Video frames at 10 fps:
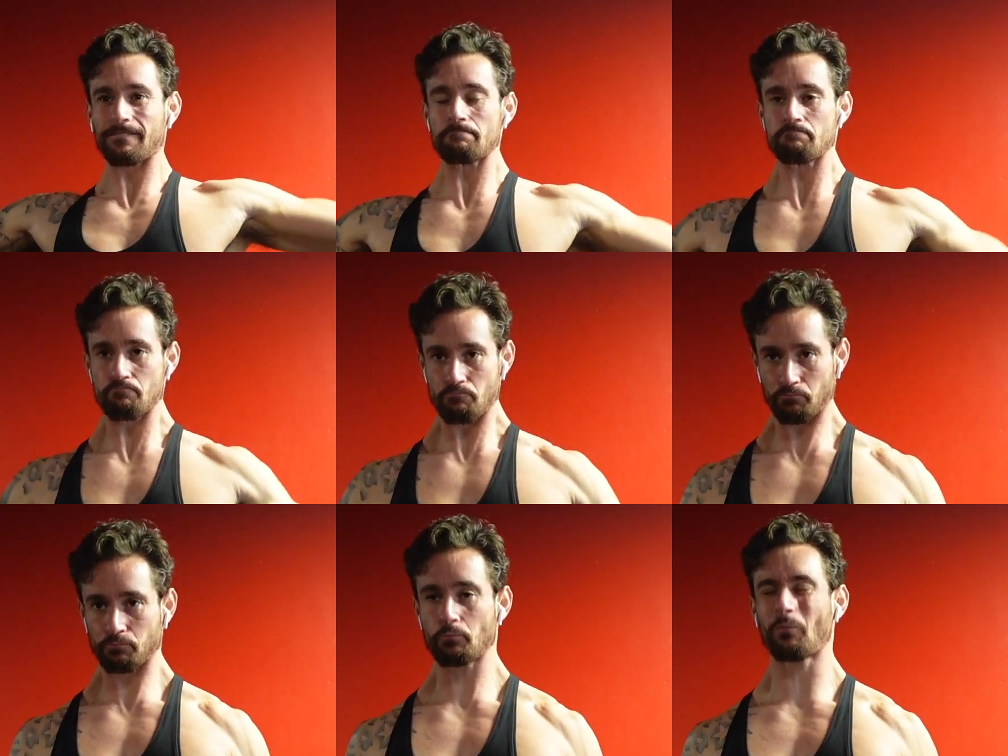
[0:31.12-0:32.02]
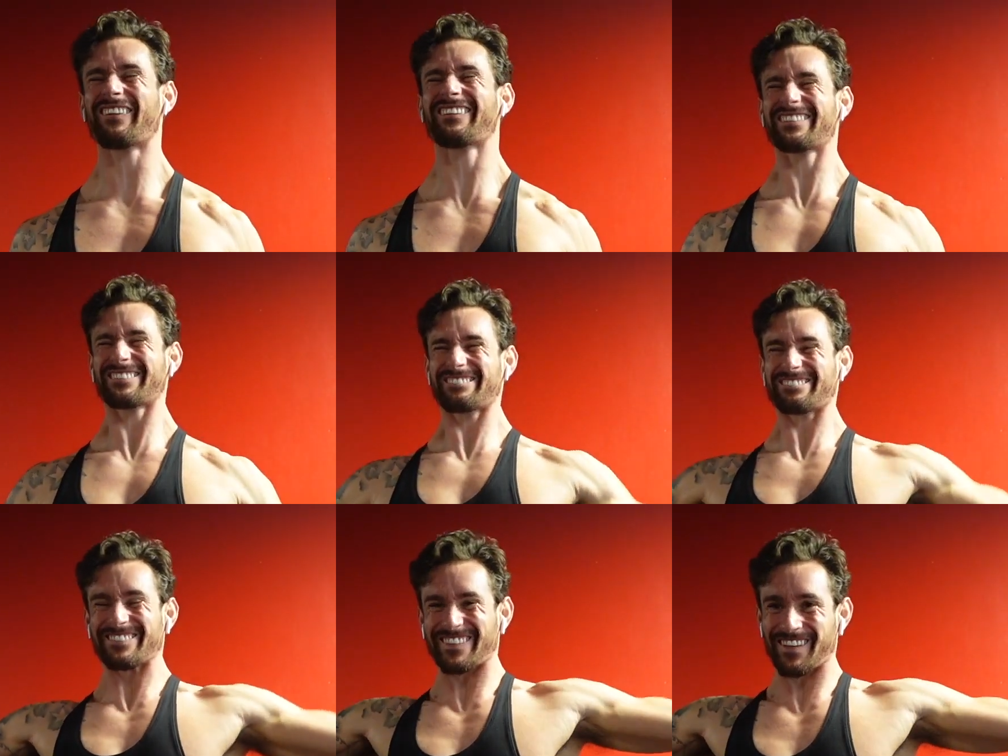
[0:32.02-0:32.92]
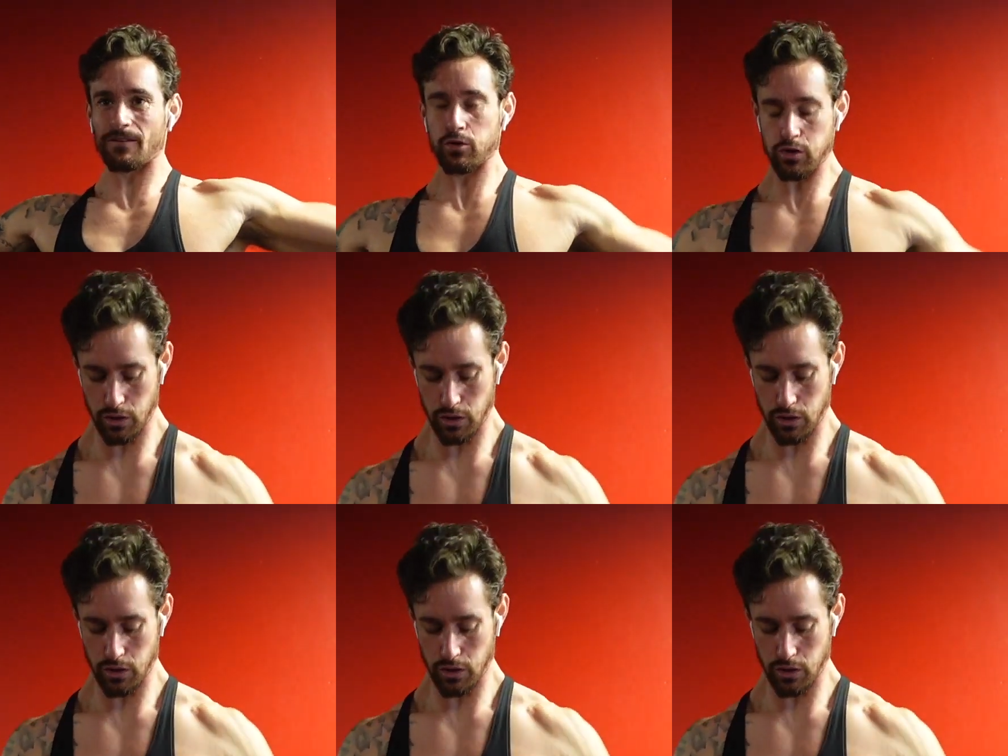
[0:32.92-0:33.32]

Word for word: Standing lateral raises are also good,